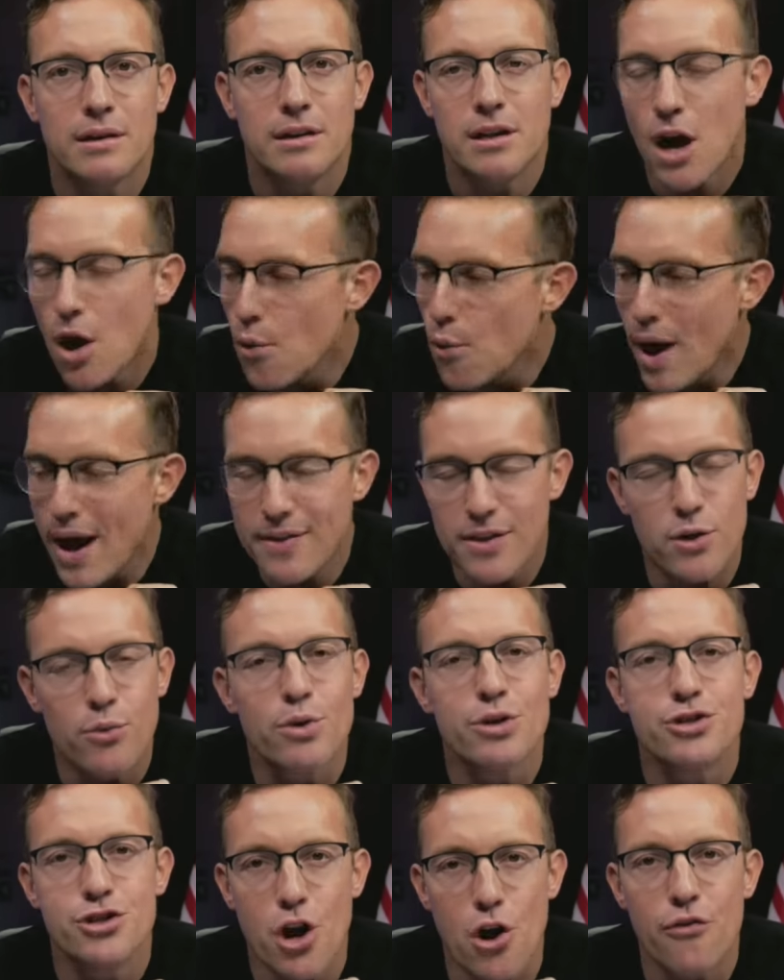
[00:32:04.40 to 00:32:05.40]
No way there
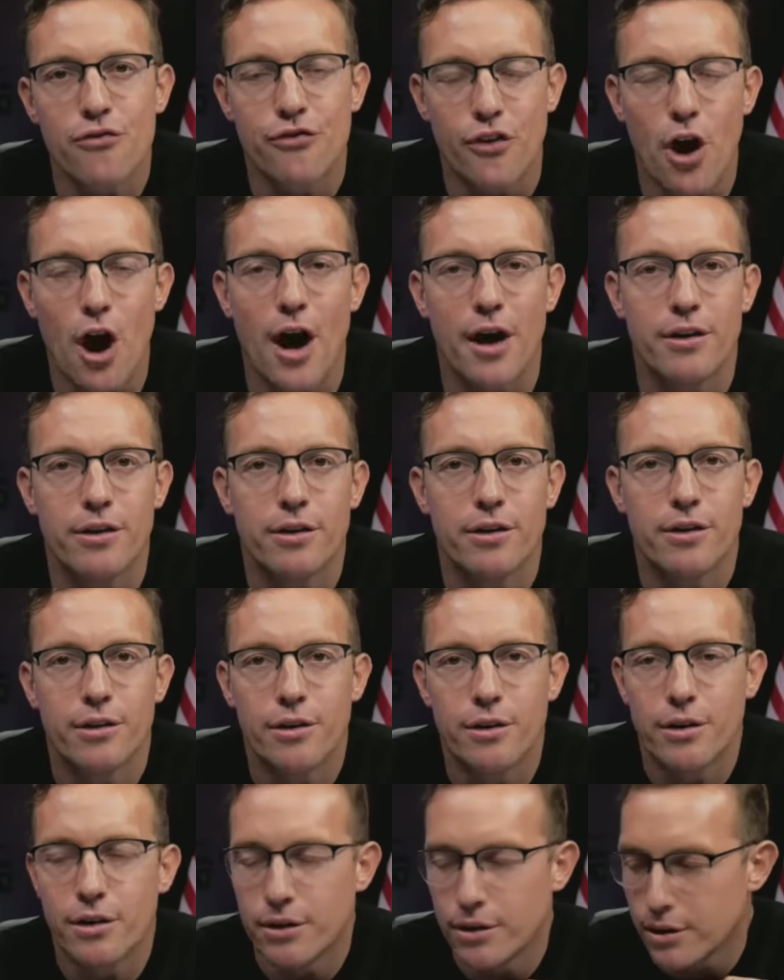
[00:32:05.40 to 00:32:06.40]
was no fraud.
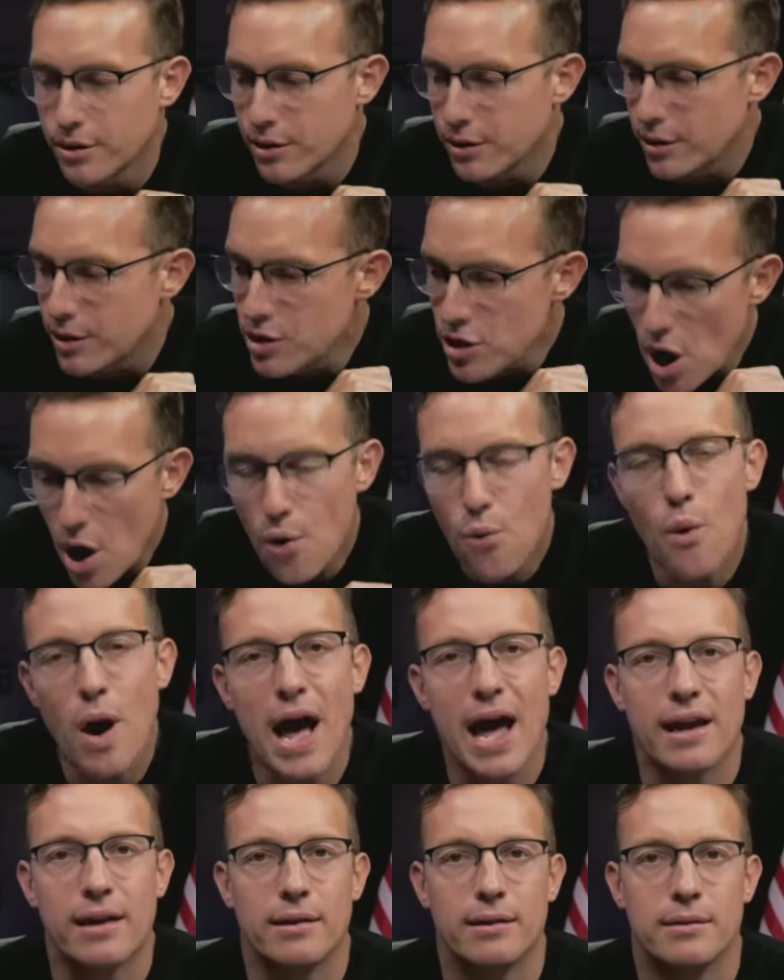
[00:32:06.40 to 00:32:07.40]
No
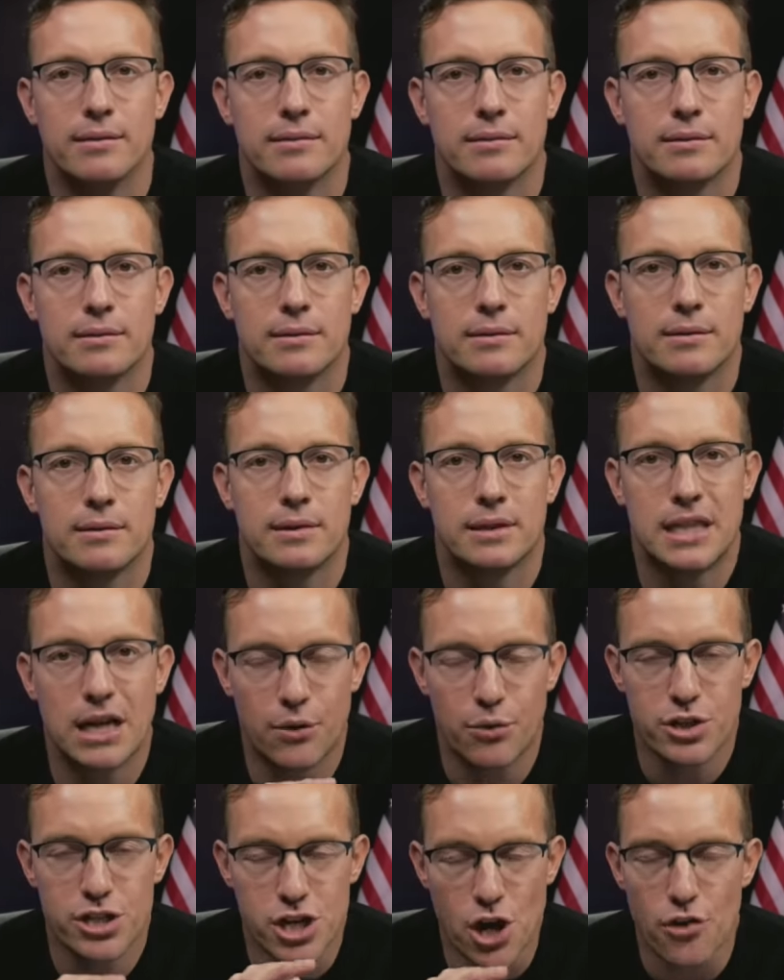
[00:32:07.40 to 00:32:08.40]
way
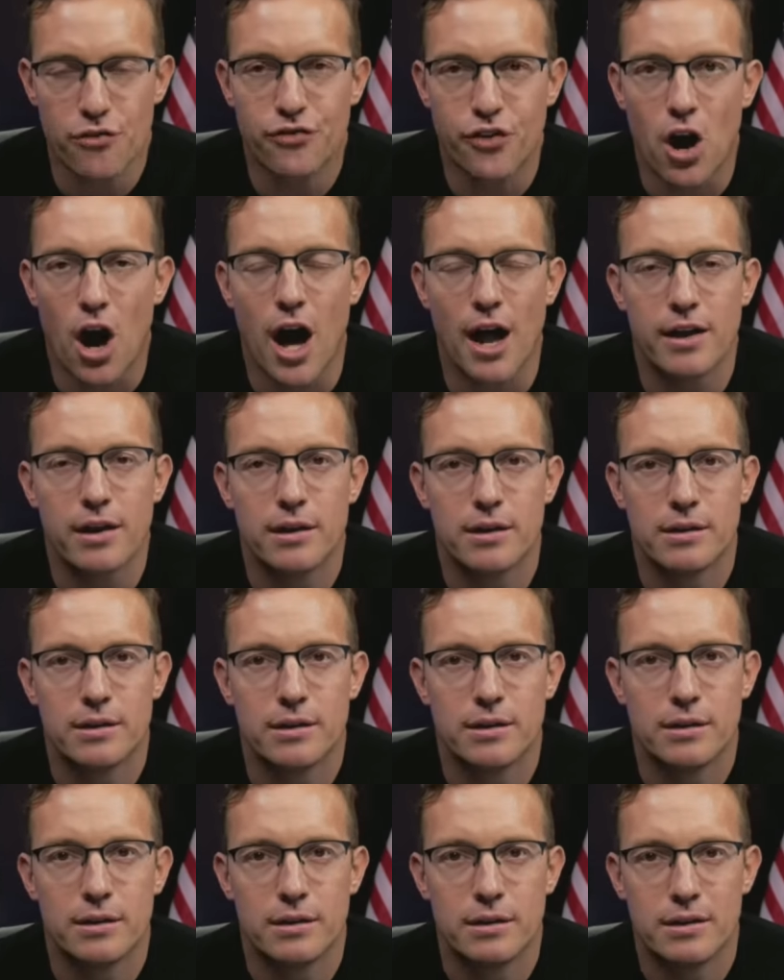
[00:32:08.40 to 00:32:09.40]
there was no fraud.
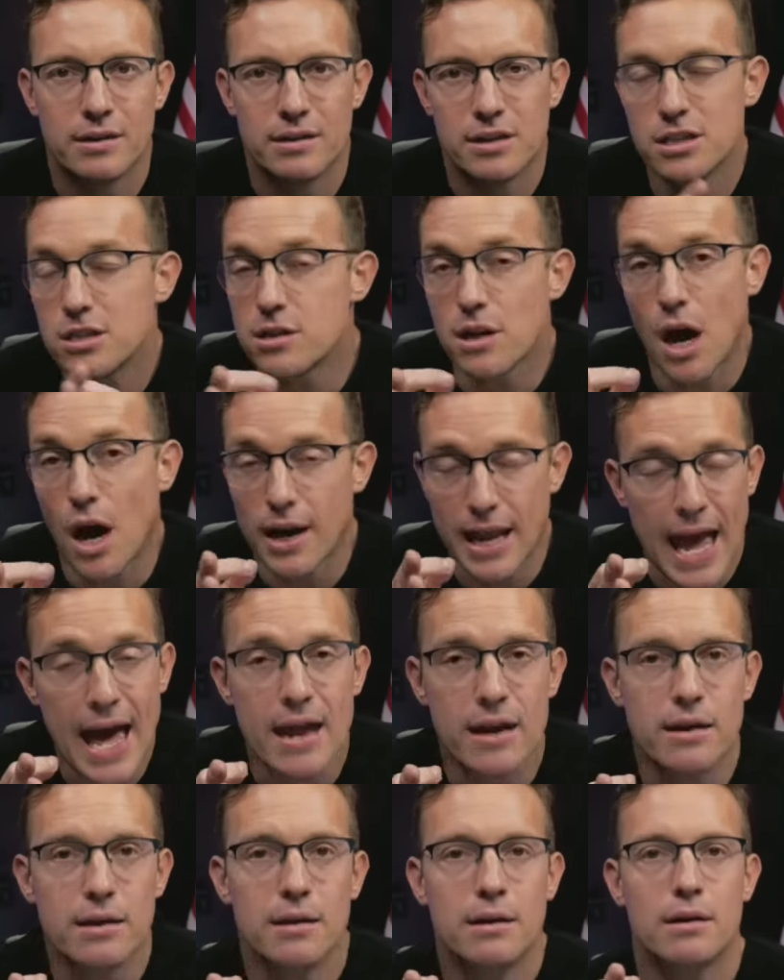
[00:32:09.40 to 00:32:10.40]
This is,
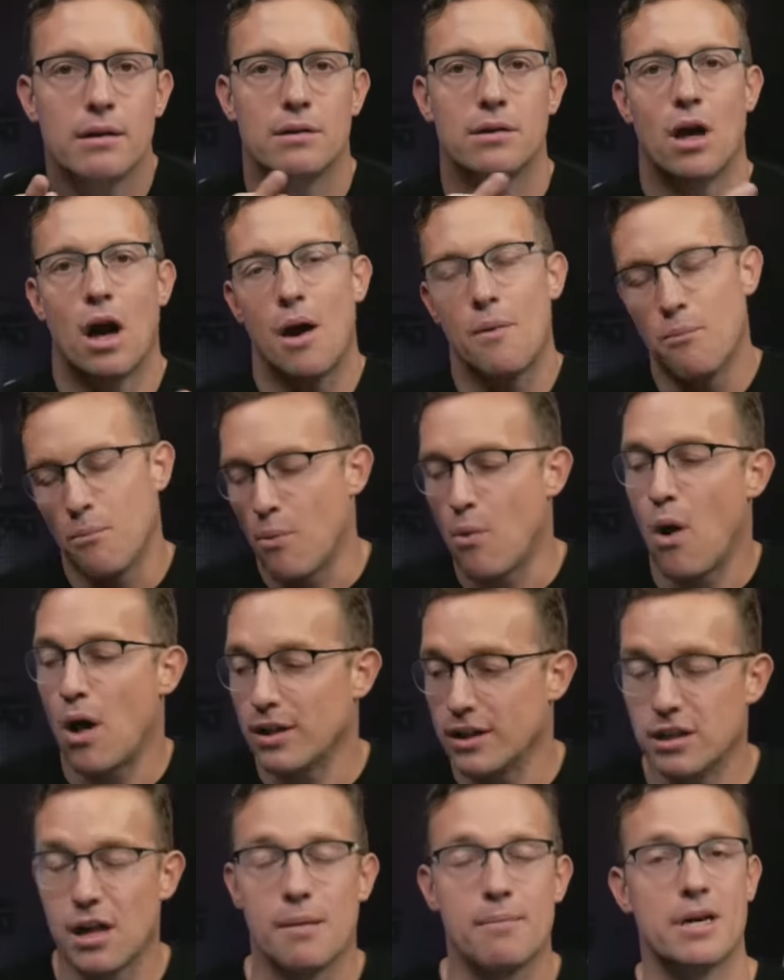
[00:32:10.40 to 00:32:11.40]
again,
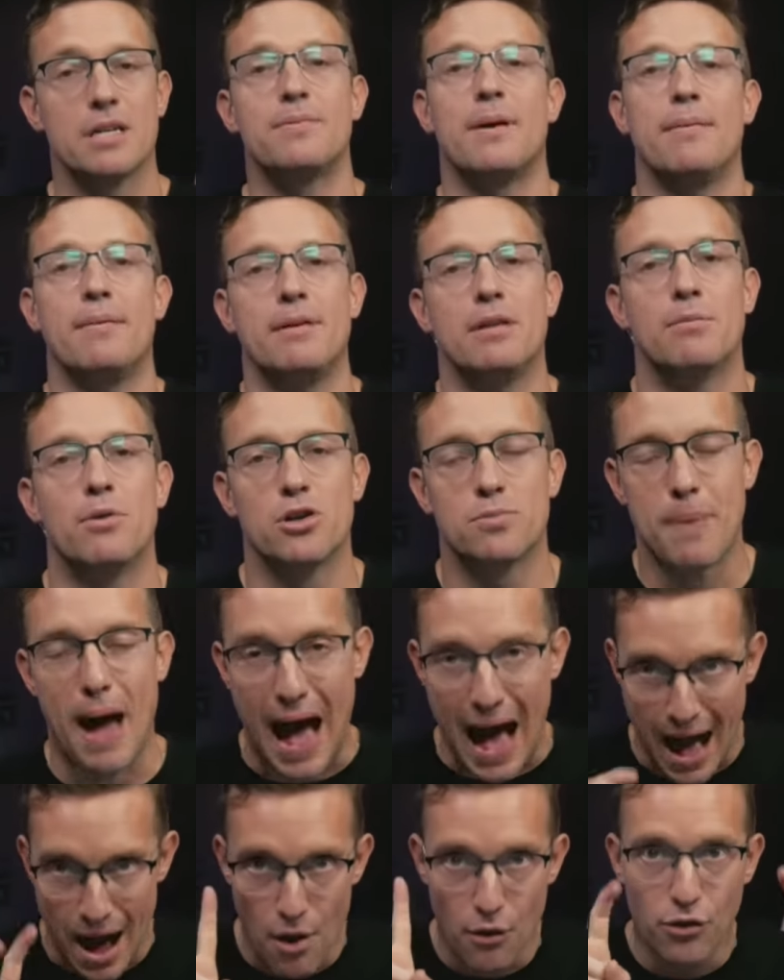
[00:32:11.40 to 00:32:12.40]
while Elon Musk may be the most
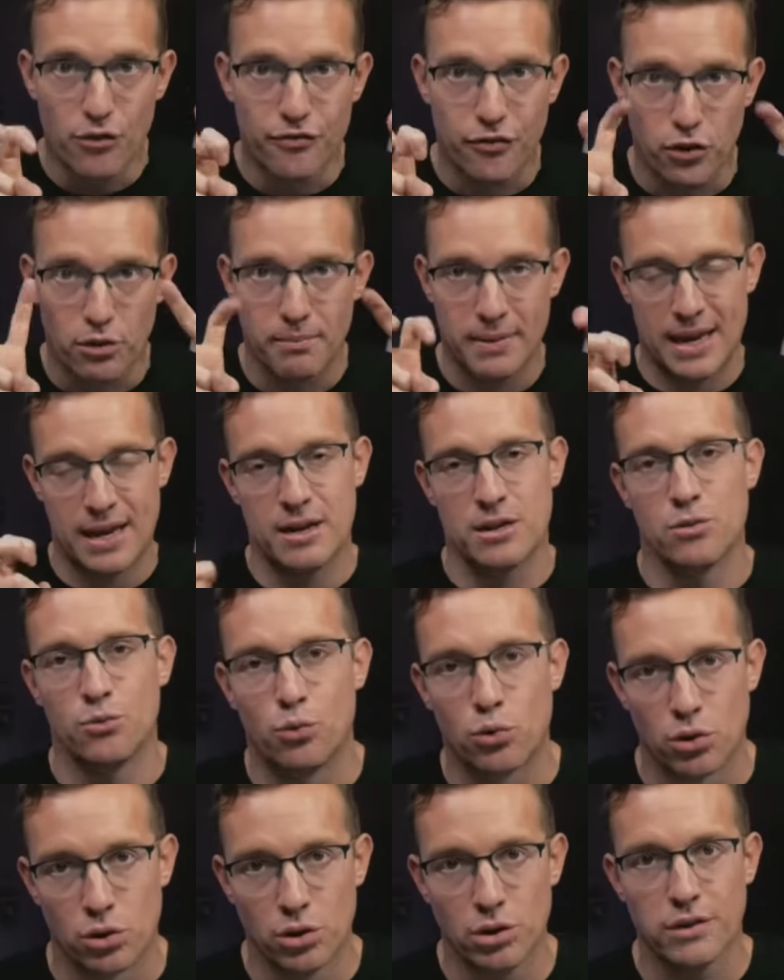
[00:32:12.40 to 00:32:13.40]
powerful man in the
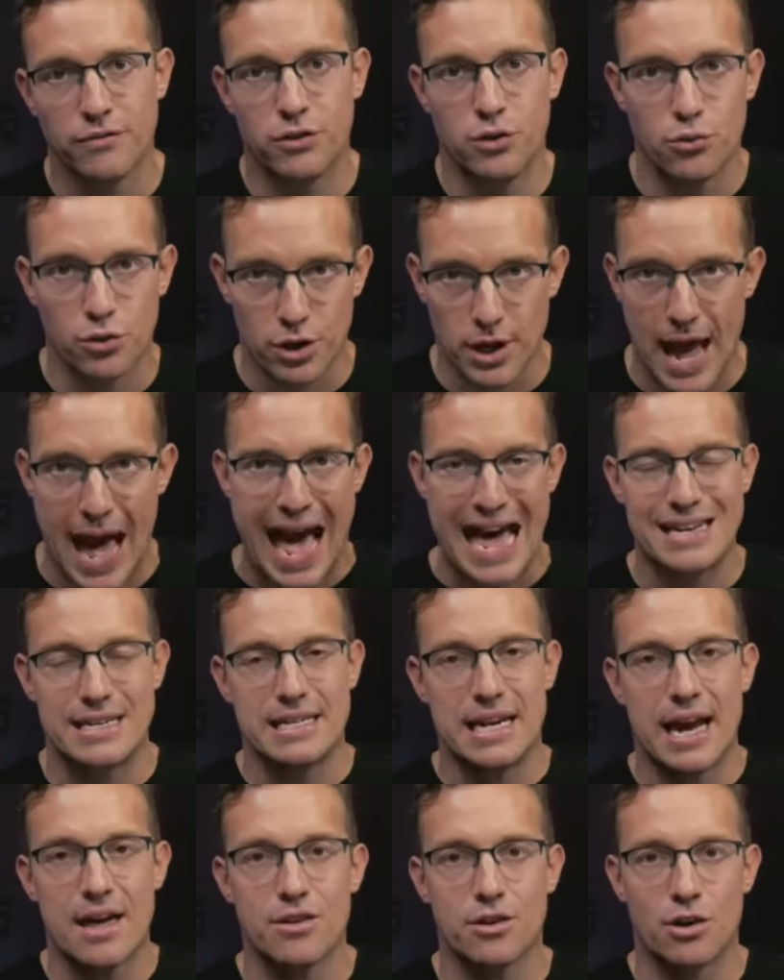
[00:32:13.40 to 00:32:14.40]
world, if you were to add
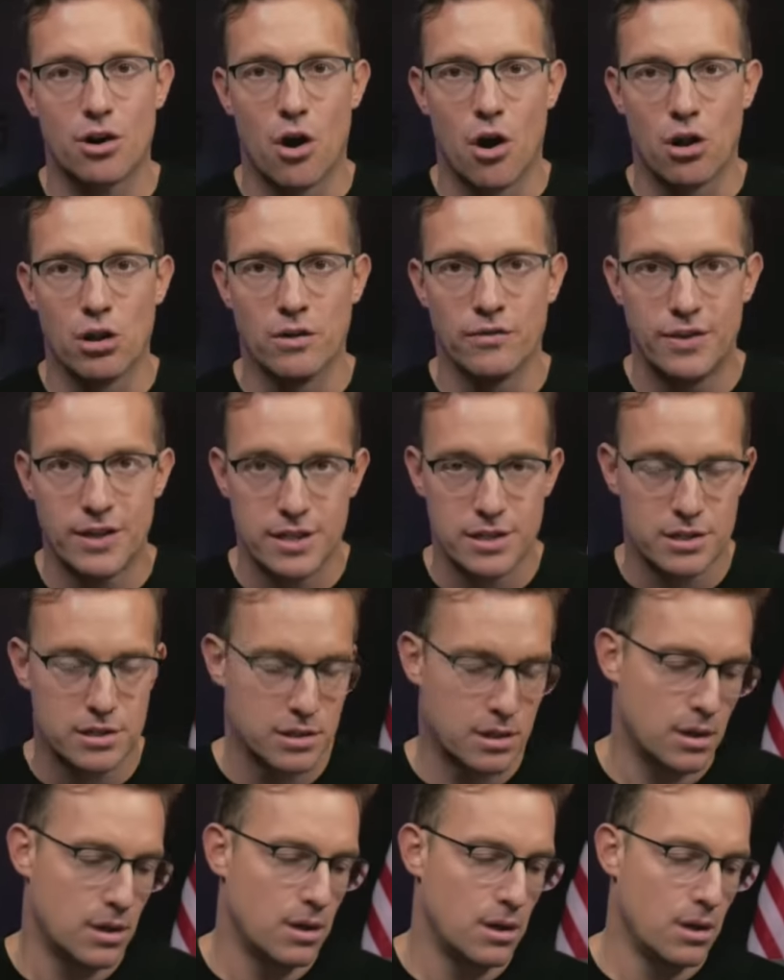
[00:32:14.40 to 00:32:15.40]
together all of his